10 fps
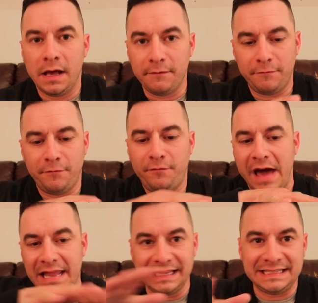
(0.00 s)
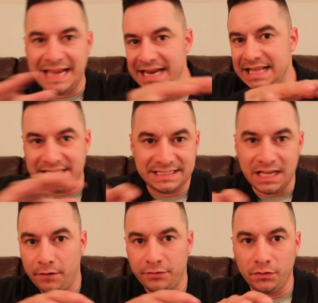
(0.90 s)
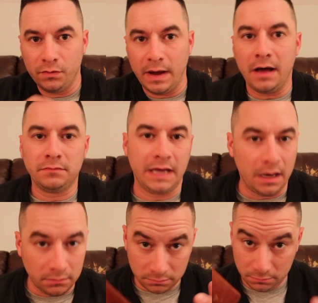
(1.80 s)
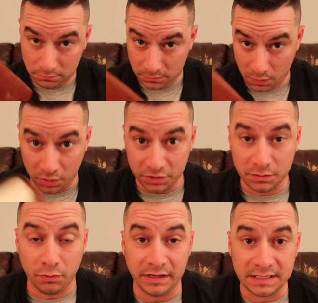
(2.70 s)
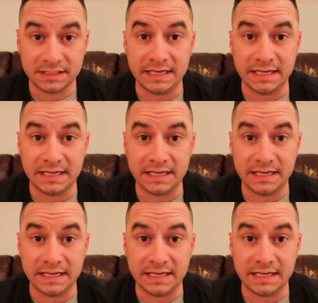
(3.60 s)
validate itself throughout? Now, I want us to break this